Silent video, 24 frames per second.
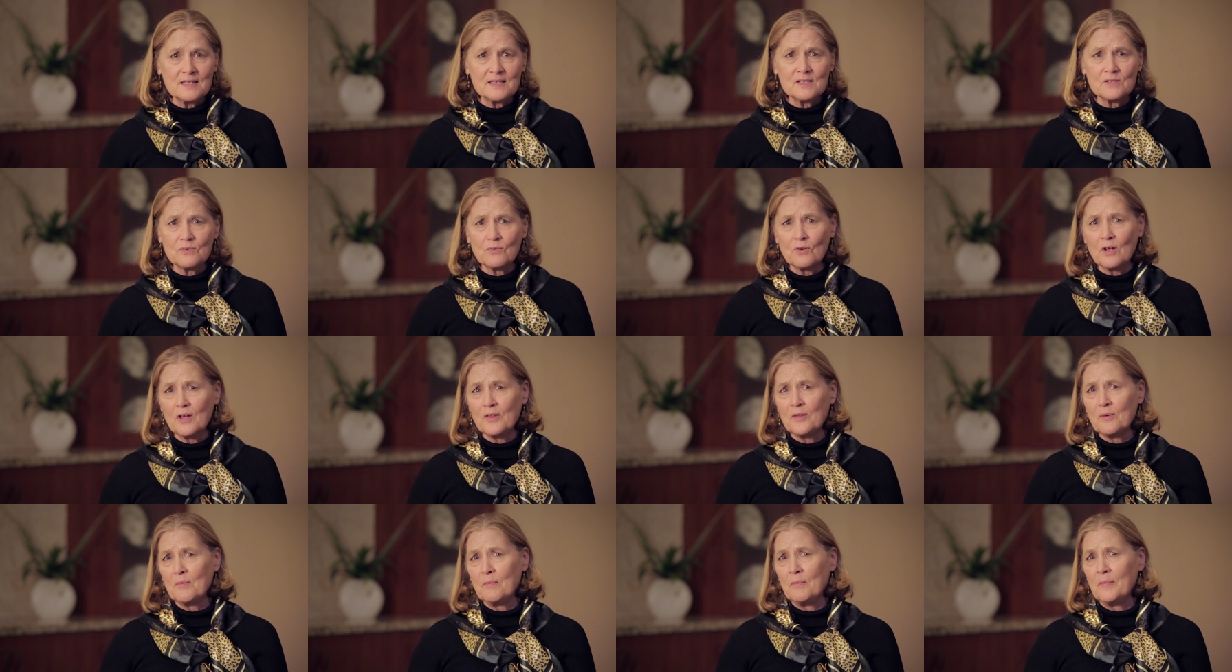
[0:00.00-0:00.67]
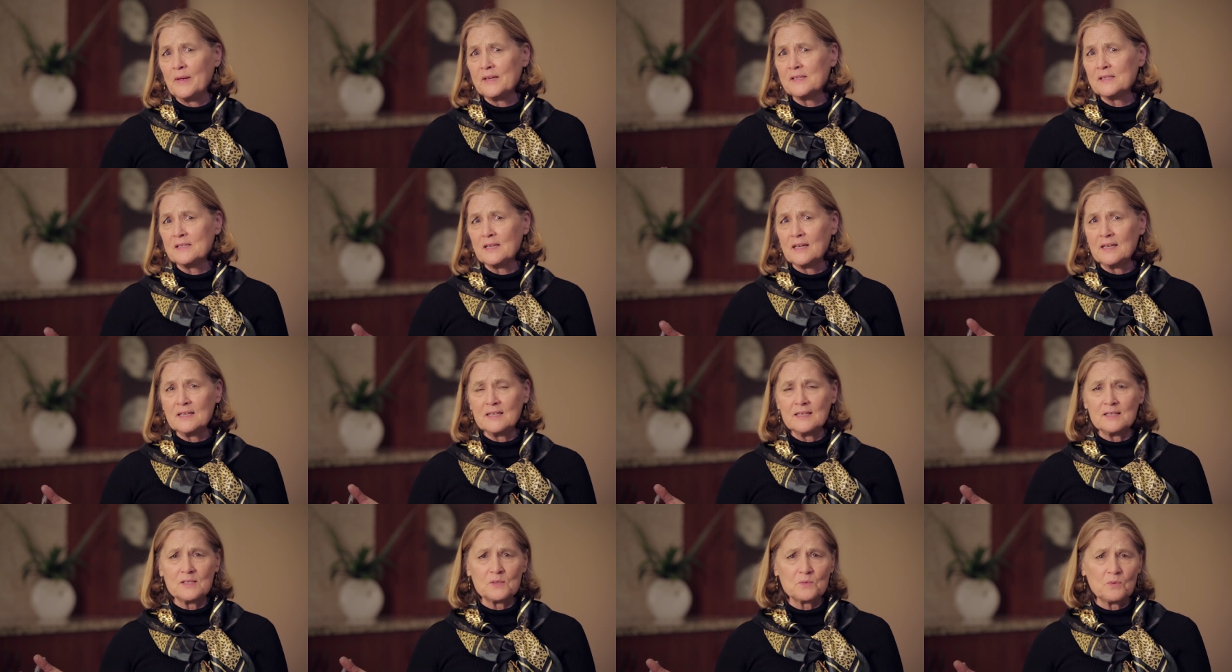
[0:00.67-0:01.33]
These are all the best
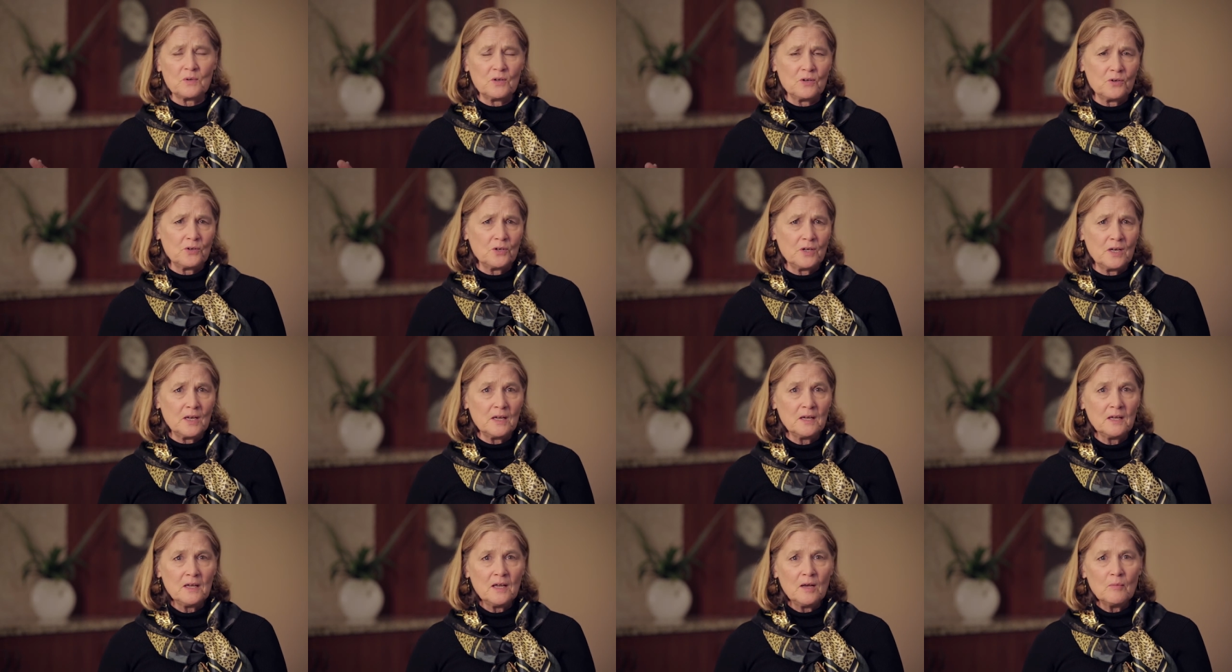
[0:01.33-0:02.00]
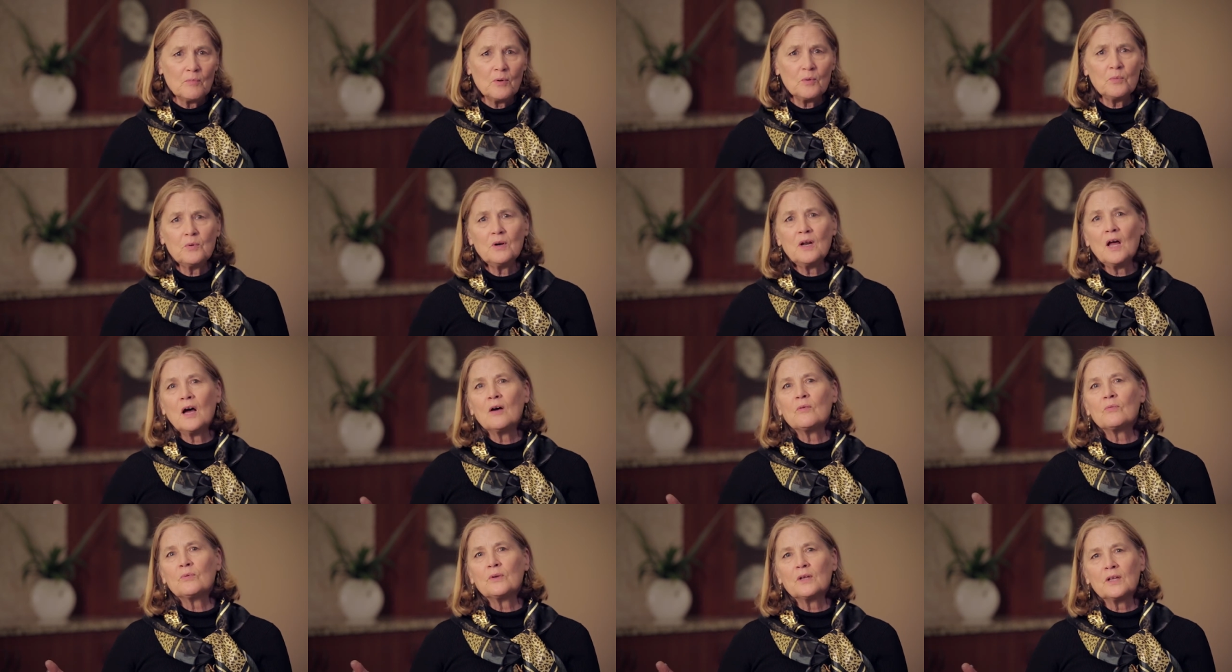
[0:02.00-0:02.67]
ideas we could, but we're
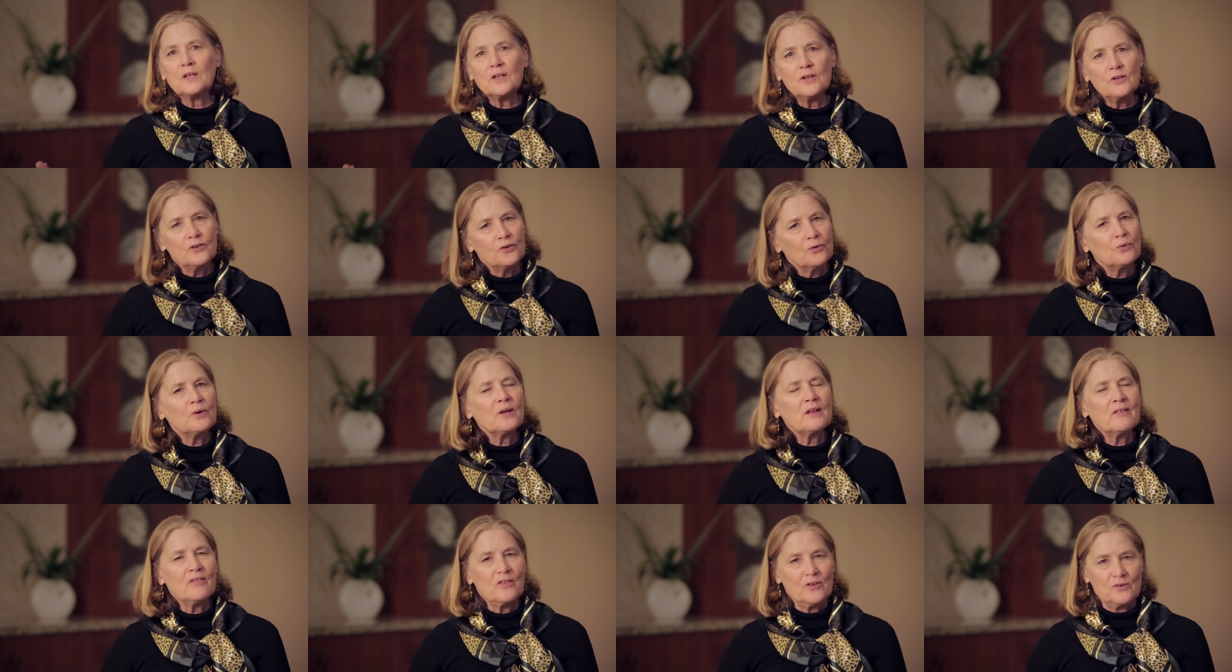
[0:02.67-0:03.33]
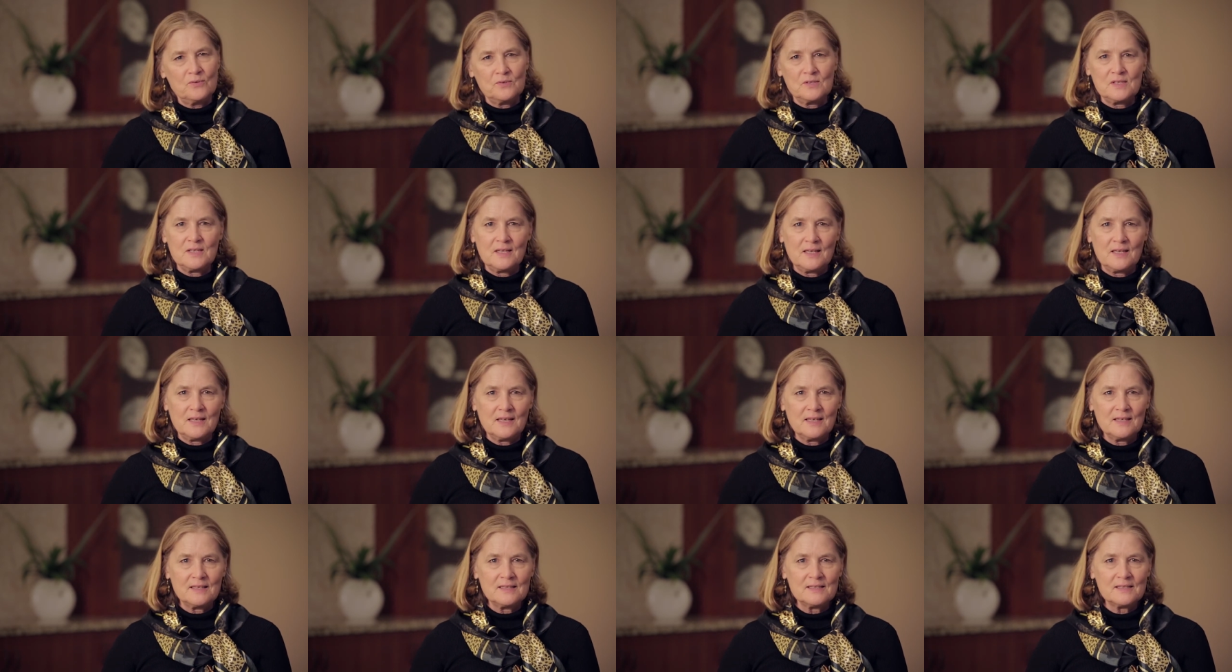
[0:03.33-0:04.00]
not really doing those
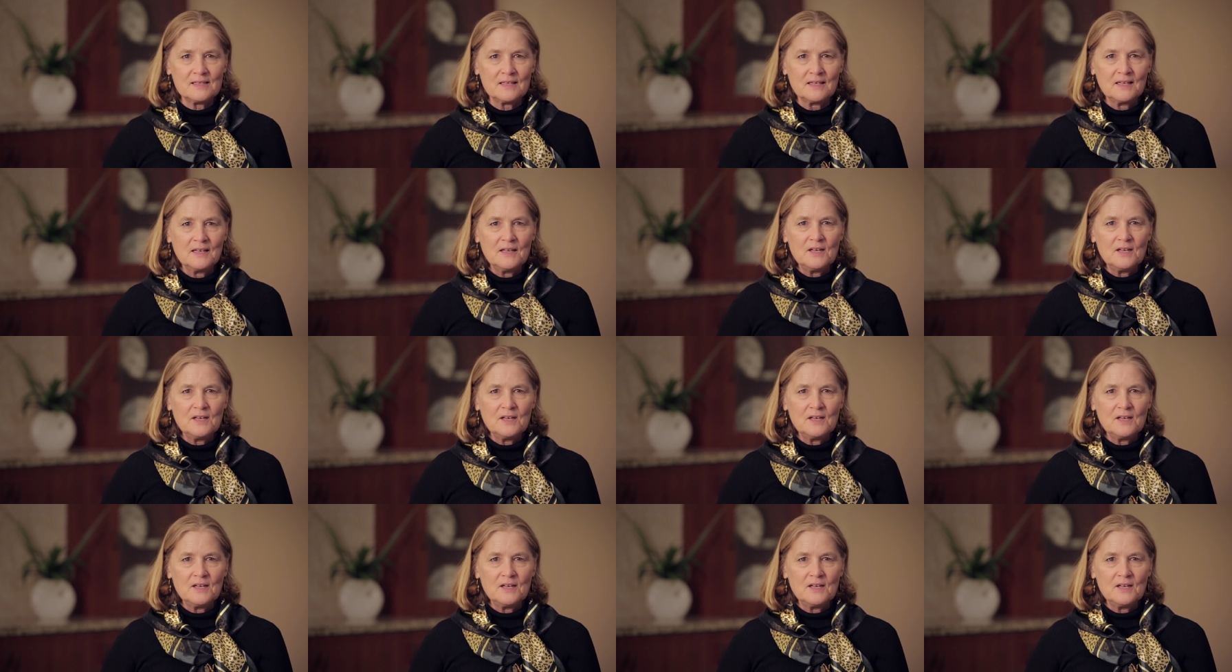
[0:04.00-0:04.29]
things.